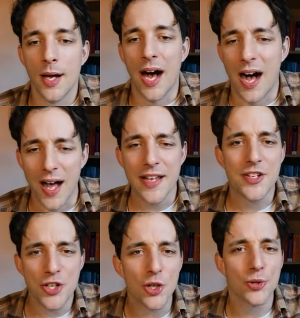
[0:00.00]
I
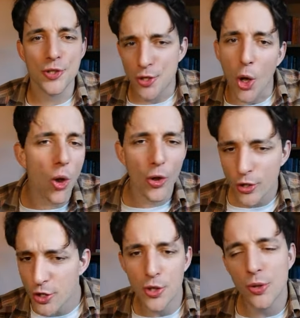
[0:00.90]
should call
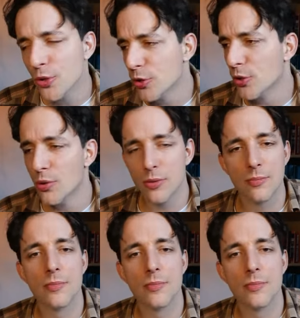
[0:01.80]
you